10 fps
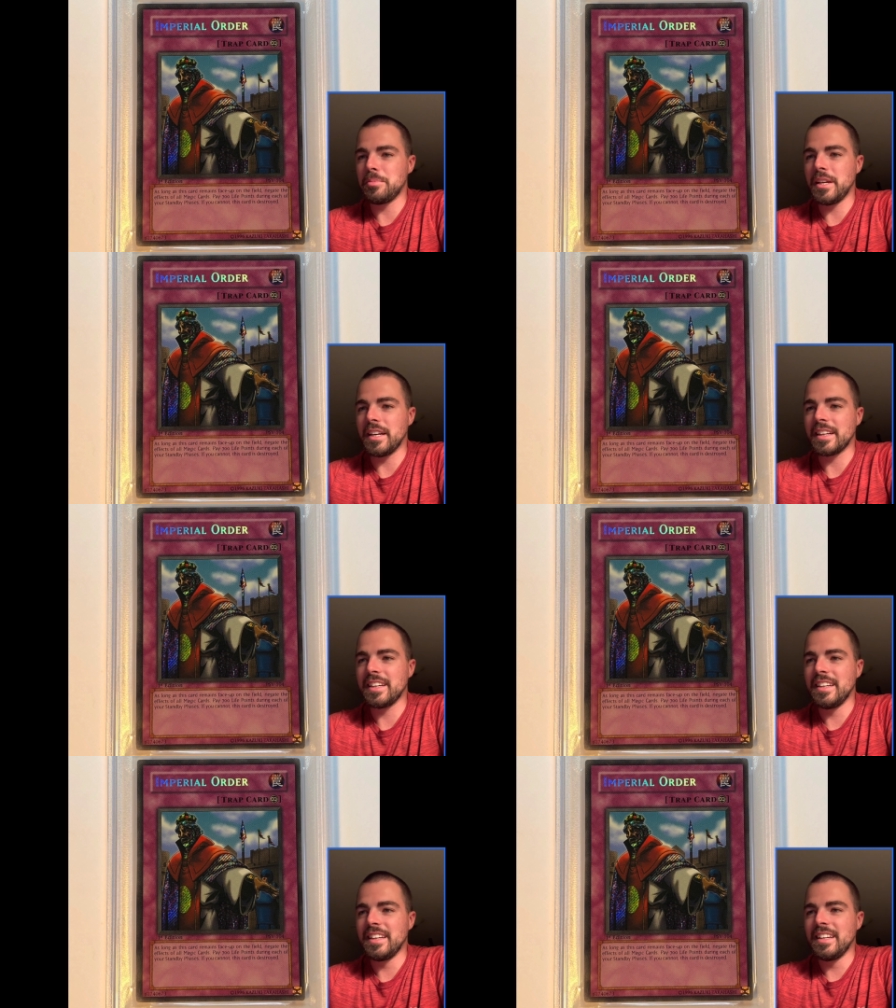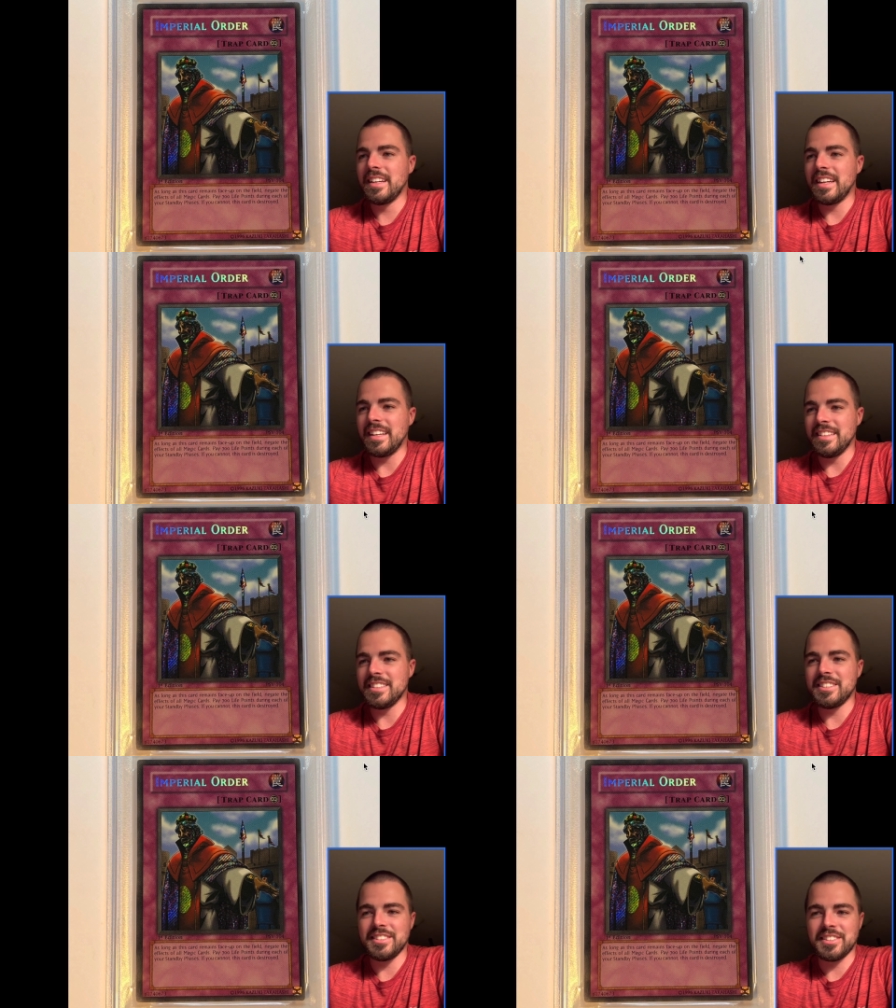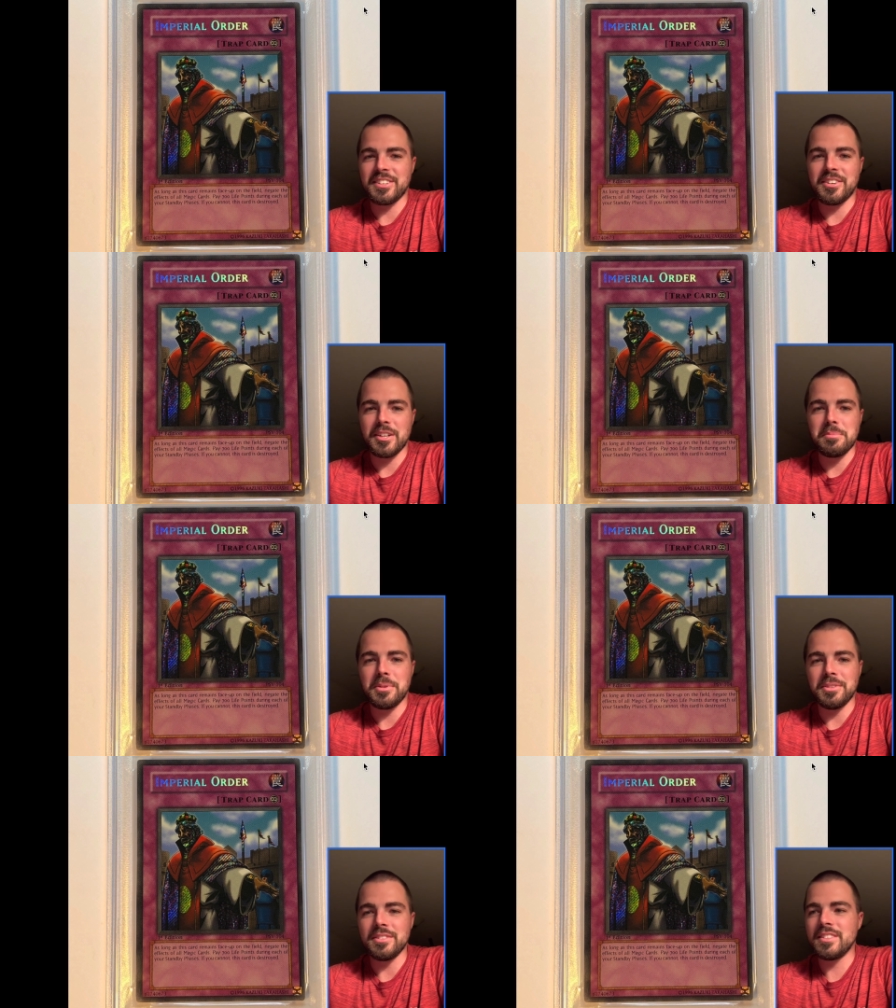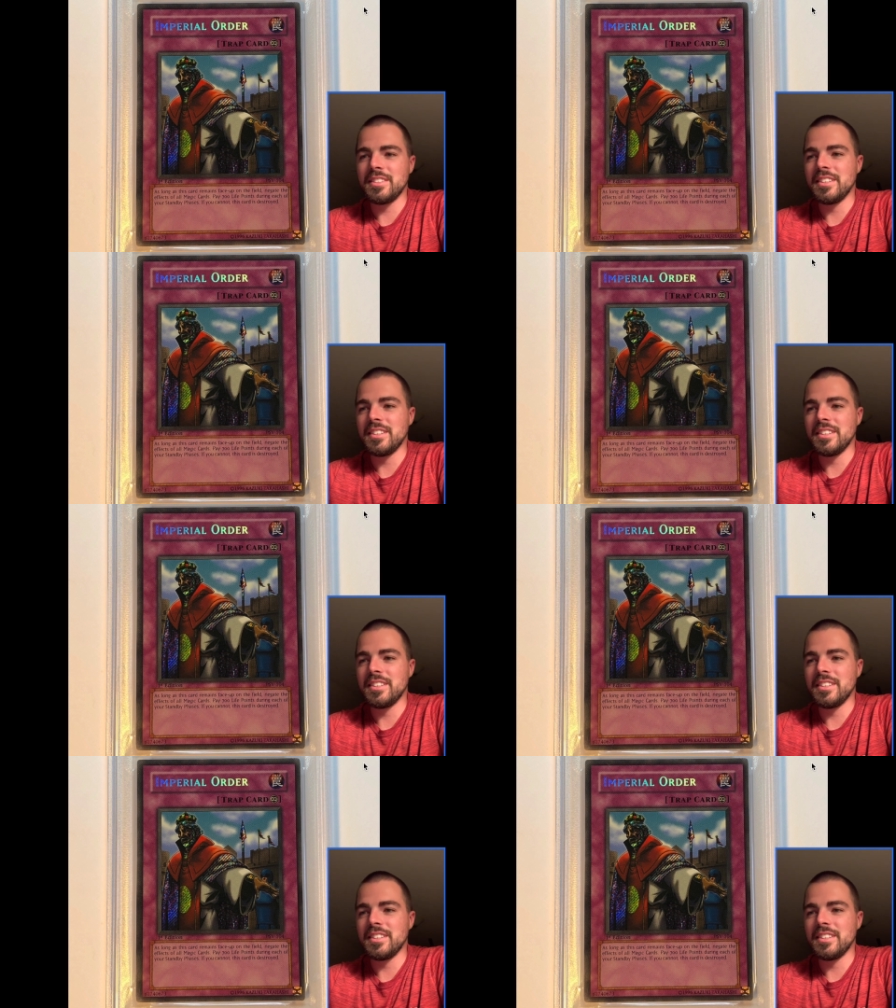pack, and this is the card I pulled.